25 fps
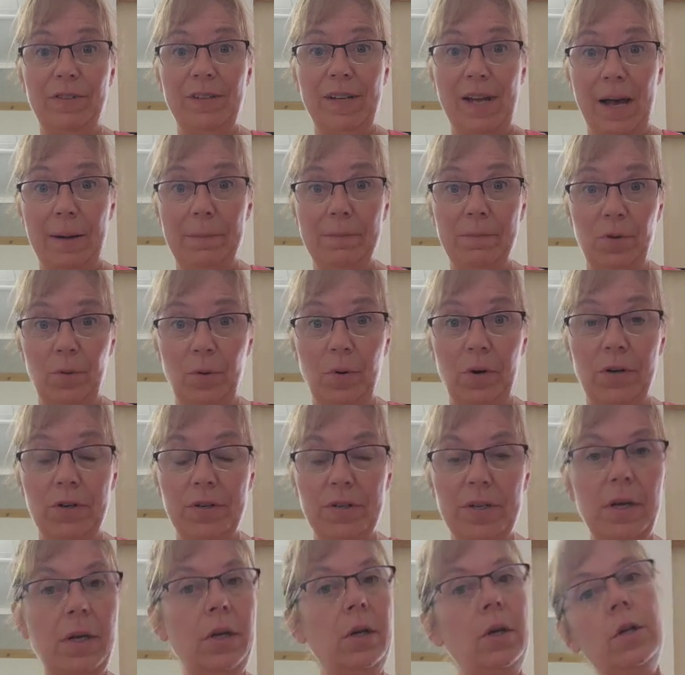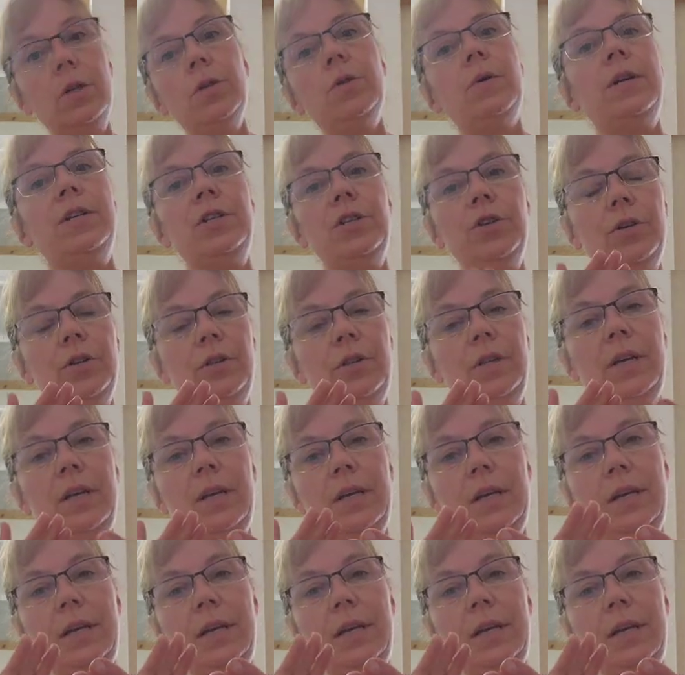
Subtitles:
top doors. So I took the